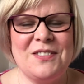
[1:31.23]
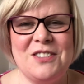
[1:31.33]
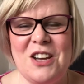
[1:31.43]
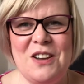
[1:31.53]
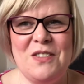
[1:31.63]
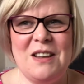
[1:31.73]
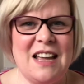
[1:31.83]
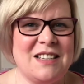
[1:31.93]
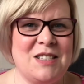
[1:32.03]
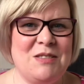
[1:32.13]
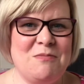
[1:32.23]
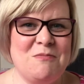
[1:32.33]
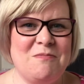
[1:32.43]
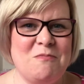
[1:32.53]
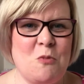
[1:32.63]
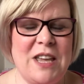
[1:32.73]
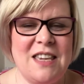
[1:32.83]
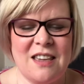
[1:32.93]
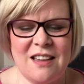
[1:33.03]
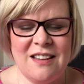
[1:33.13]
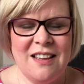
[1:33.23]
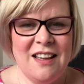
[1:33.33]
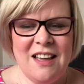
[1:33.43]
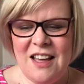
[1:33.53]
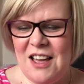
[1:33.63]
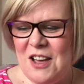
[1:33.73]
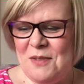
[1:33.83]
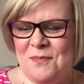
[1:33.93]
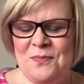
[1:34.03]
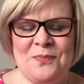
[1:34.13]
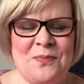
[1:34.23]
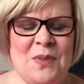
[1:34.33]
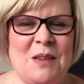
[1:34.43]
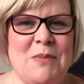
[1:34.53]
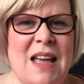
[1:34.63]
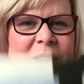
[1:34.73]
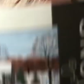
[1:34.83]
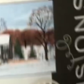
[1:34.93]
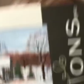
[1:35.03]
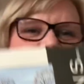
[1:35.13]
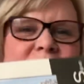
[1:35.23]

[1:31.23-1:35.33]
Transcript: over the last week. But anyway, this was a